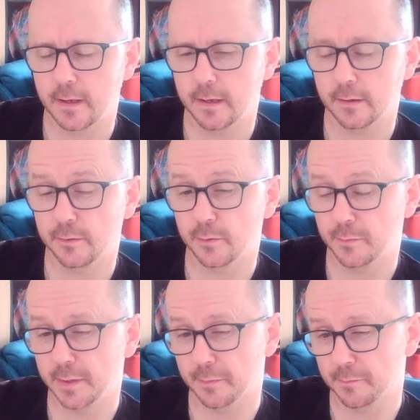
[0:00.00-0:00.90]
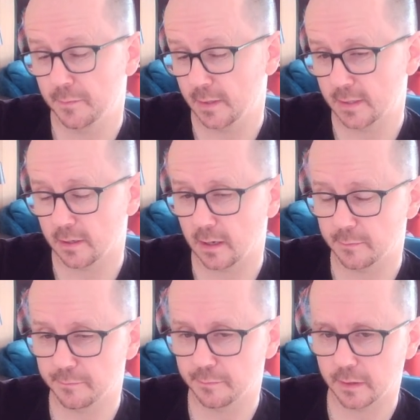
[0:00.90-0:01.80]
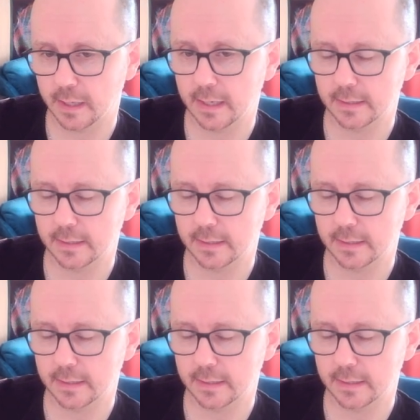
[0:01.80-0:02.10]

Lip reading: it could be a type of plant